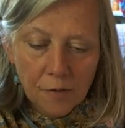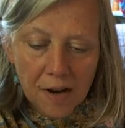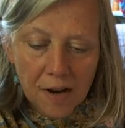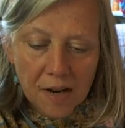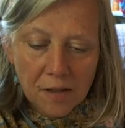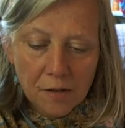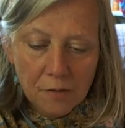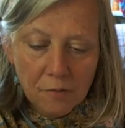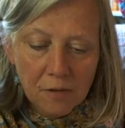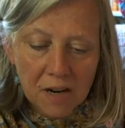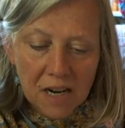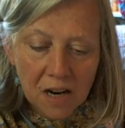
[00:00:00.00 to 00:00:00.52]

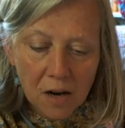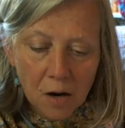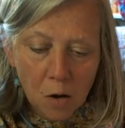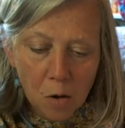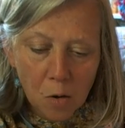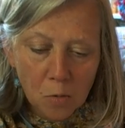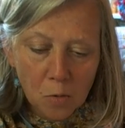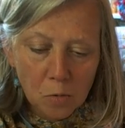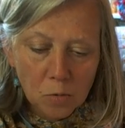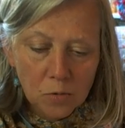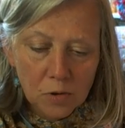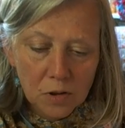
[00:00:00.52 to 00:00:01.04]
Faith
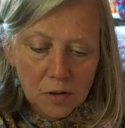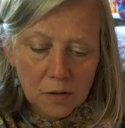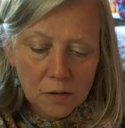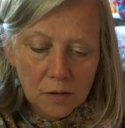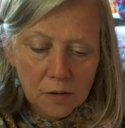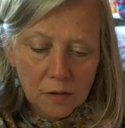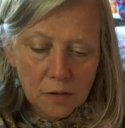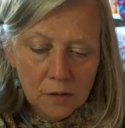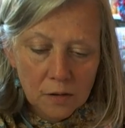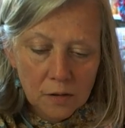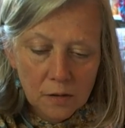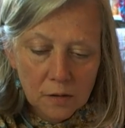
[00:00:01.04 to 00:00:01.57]
Ringgold.
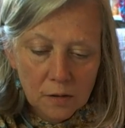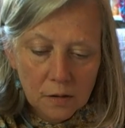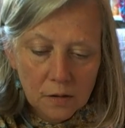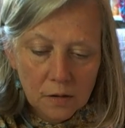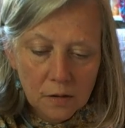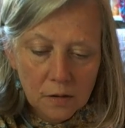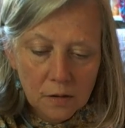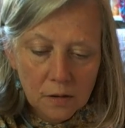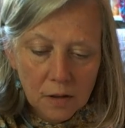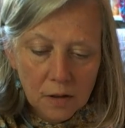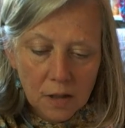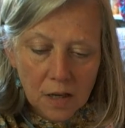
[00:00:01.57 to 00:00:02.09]

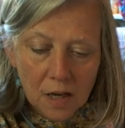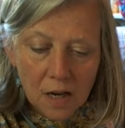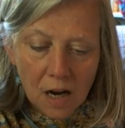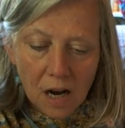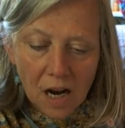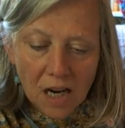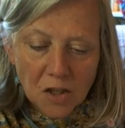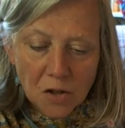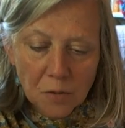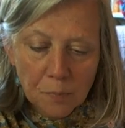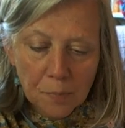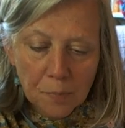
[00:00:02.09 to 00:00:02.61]

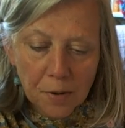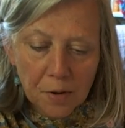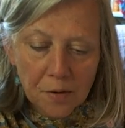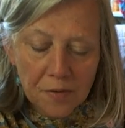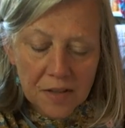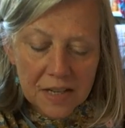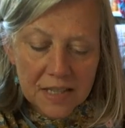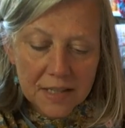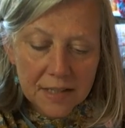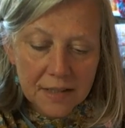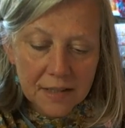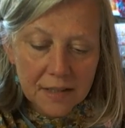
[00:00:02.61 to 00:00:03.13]
I shall
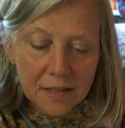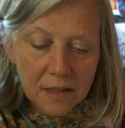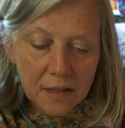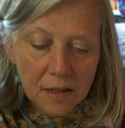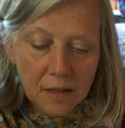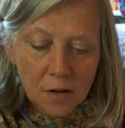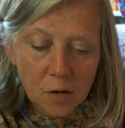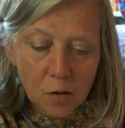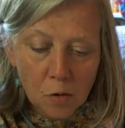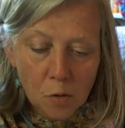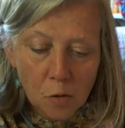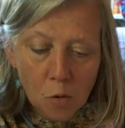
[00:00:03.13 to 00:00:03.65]
put this
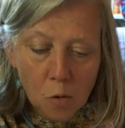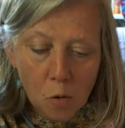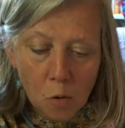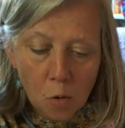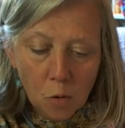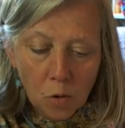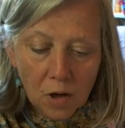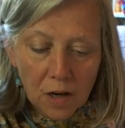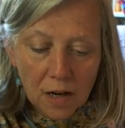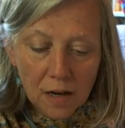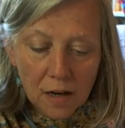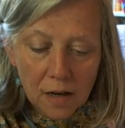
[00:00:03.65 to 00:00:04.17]

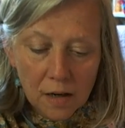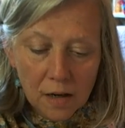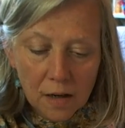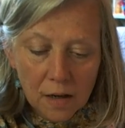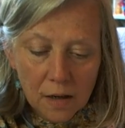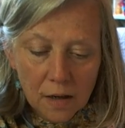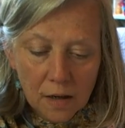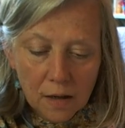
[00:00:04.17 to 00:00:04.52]
all